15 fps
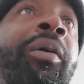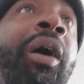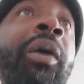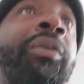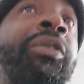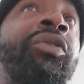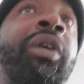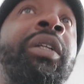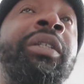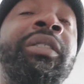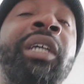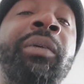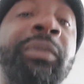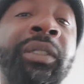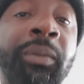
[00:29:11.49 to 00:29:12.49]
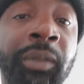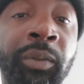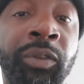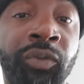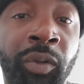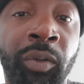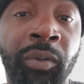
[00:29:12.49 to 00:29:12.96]
God was trying to tell me something
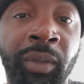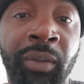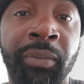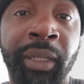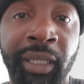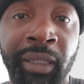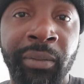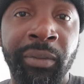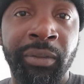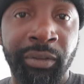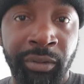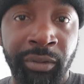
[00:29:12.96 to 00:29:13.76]
was wrong with my baby.